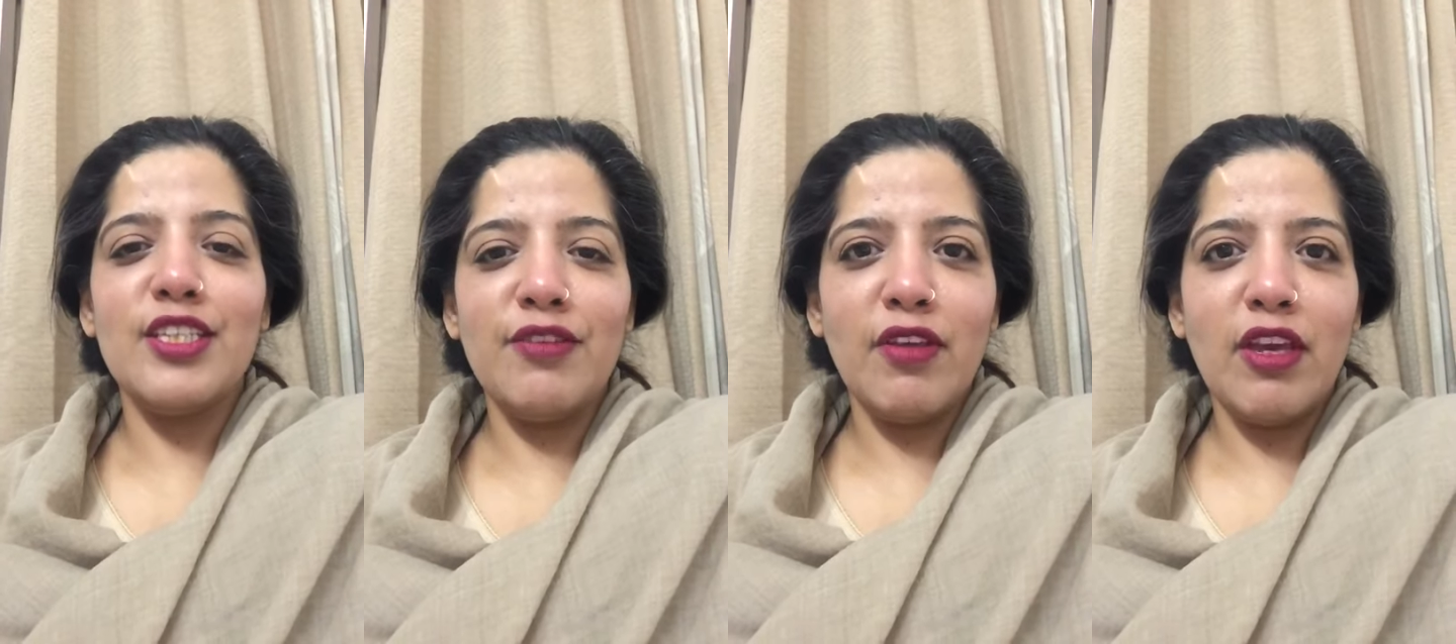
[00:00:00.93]

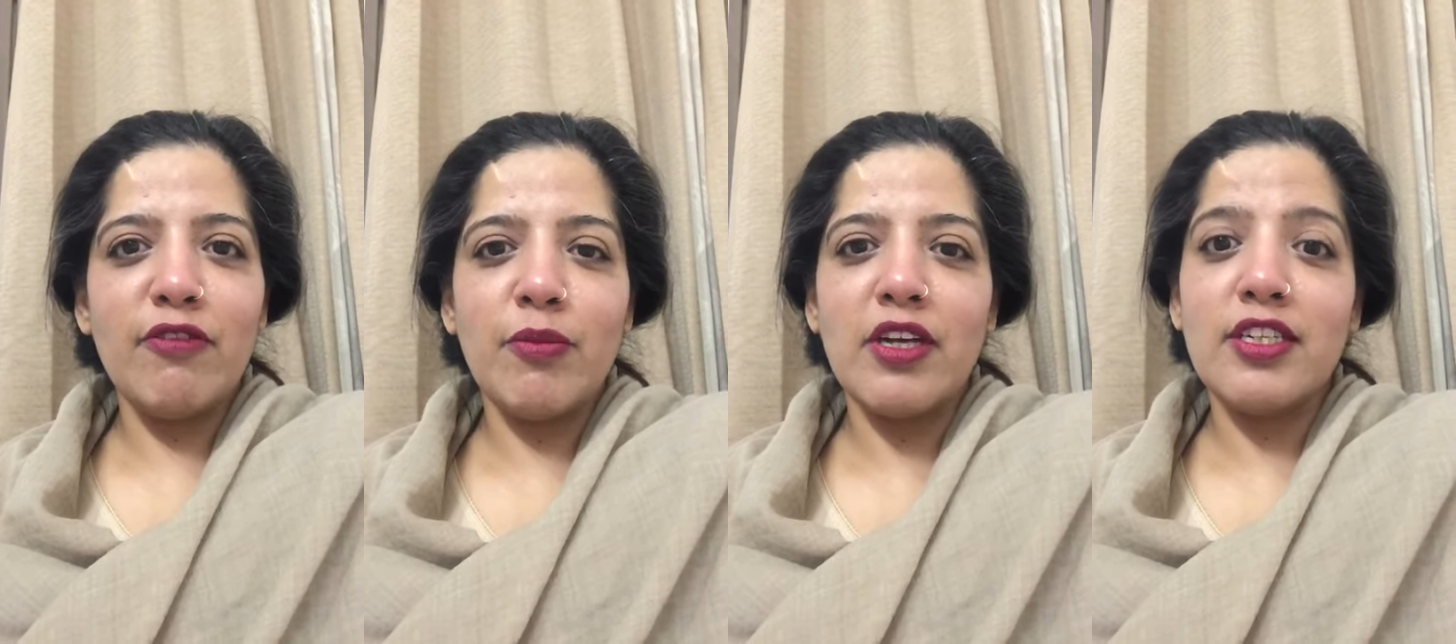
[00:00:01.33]
Good evening,
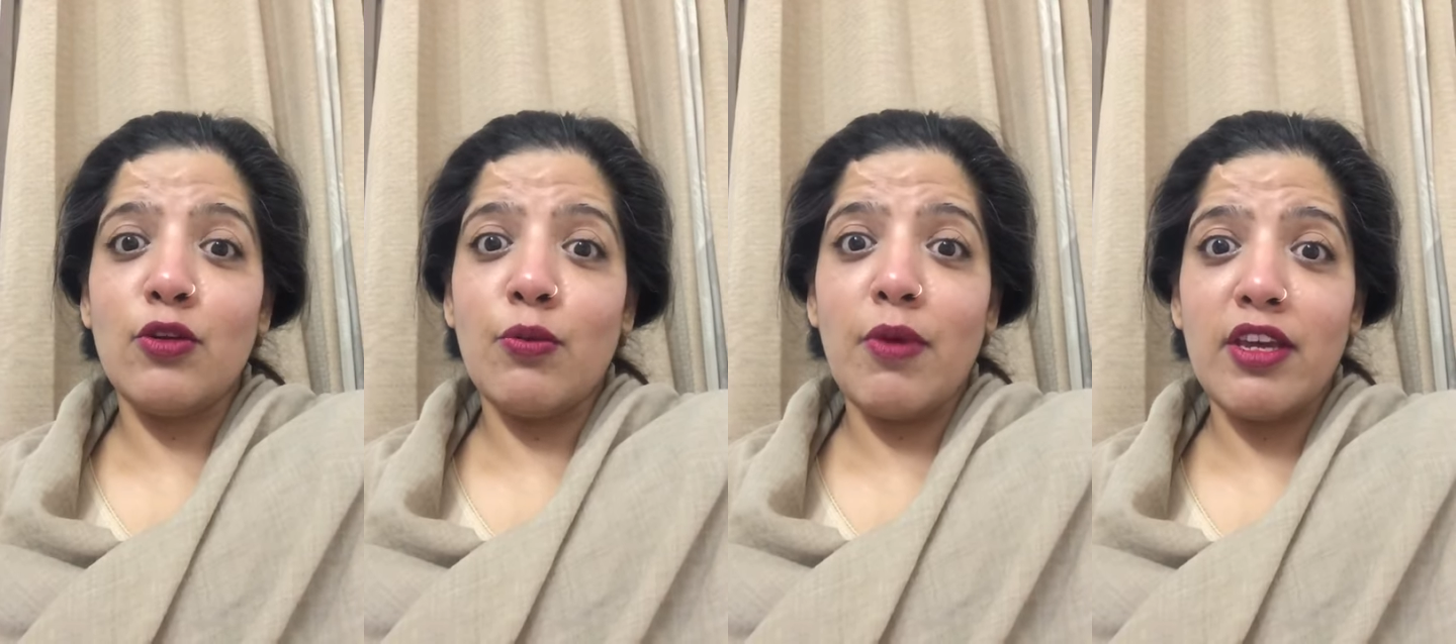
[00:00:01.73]
everybody.
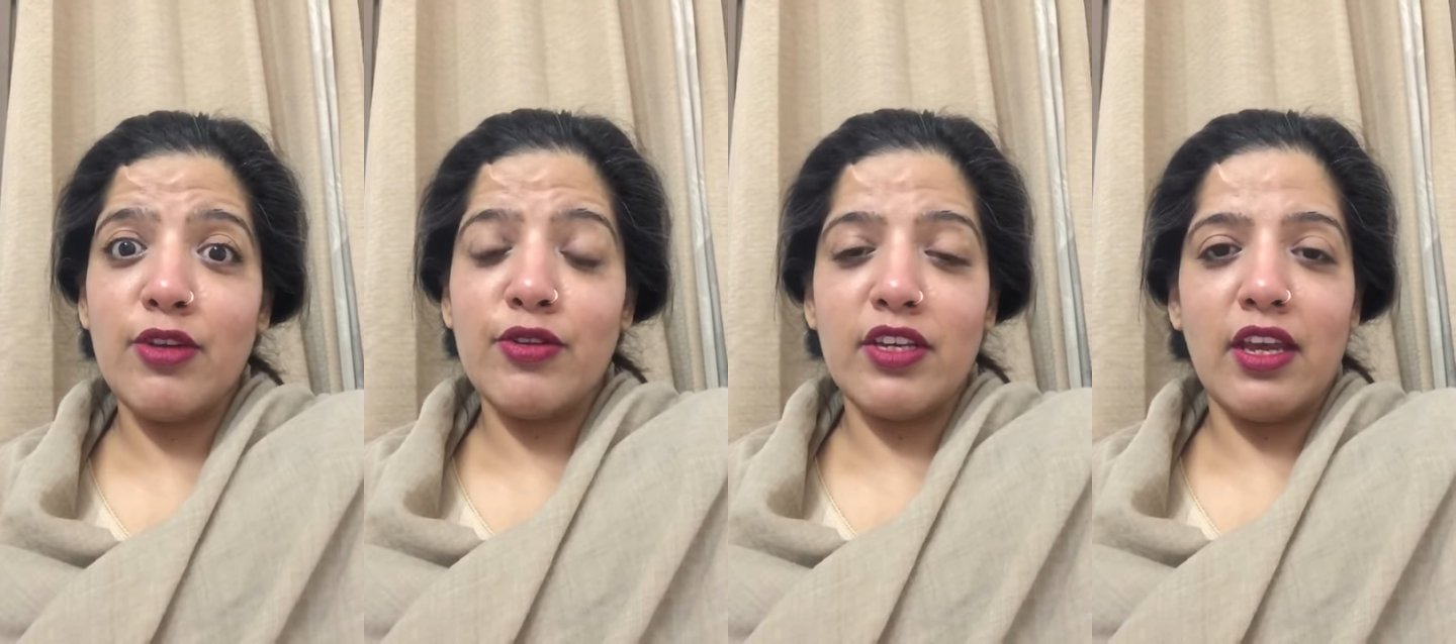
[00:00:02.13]
Noma
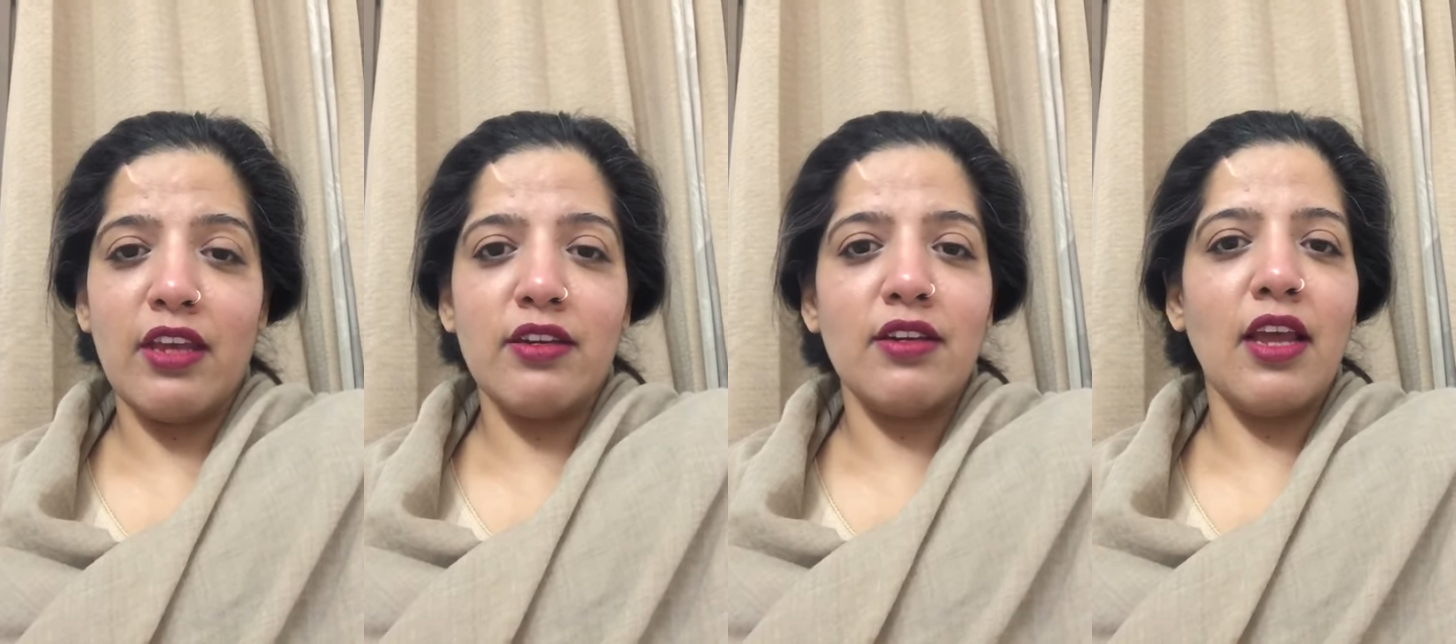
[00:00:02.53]
here
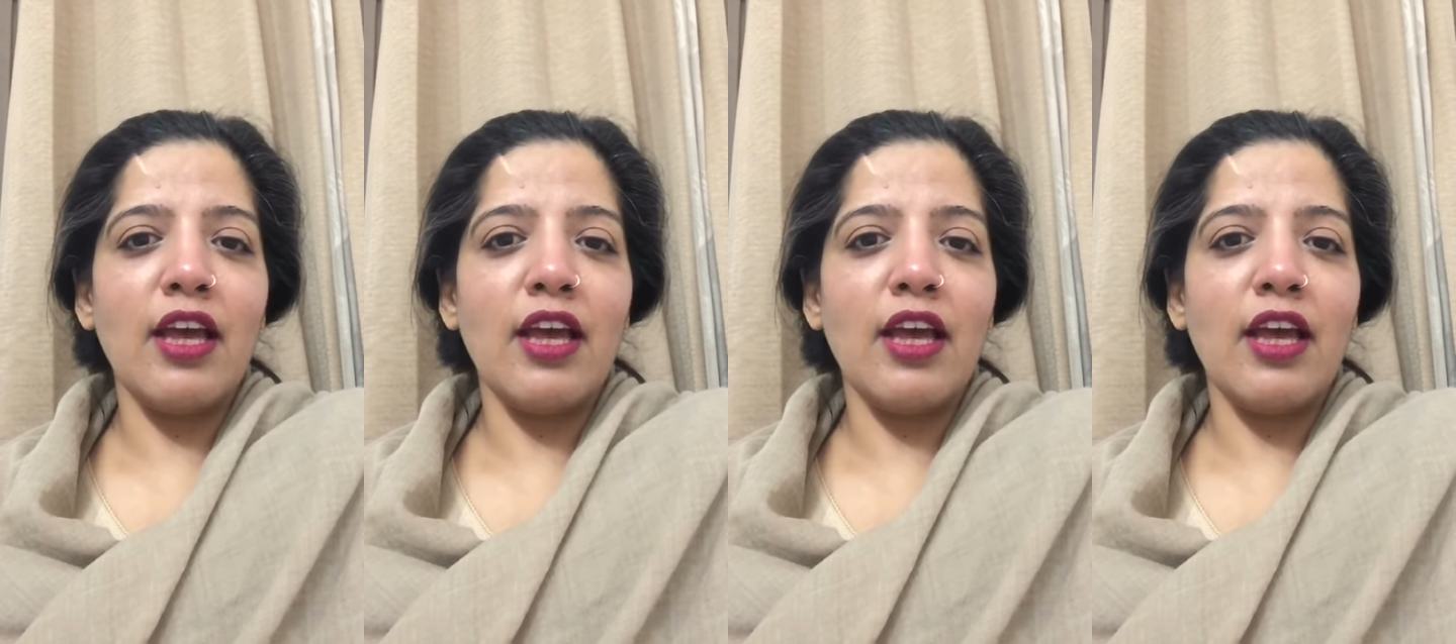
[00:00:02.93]
again.